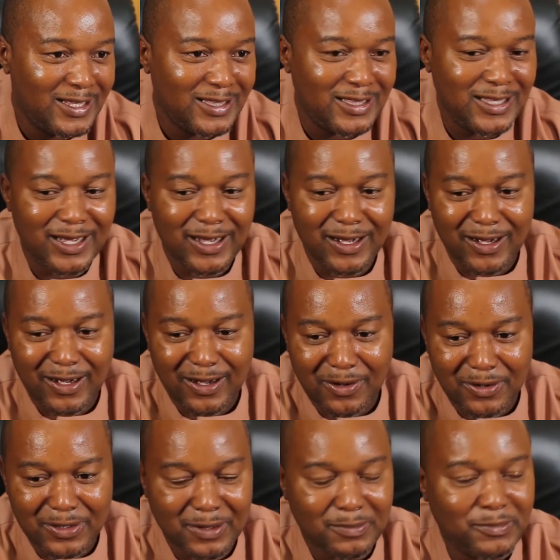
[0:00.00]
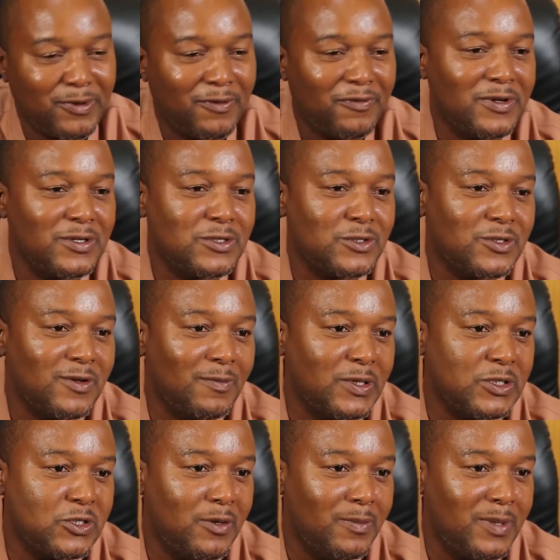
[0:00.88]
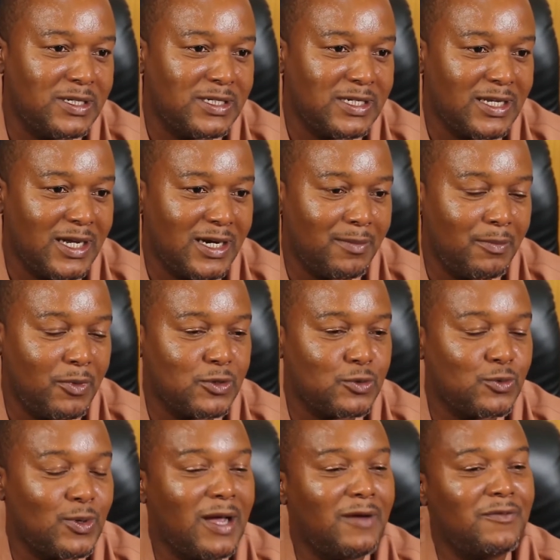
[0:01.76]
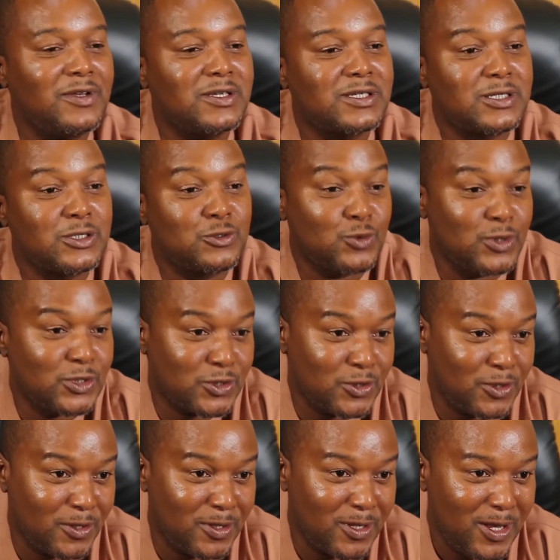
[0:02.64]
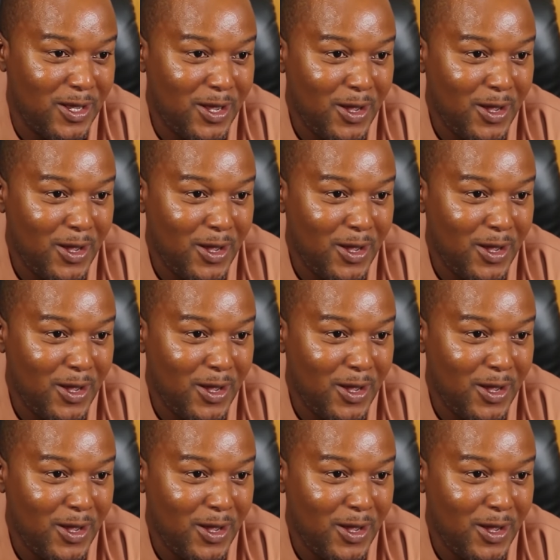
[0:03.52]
There are other professors of petroleum engineering, but we have a situation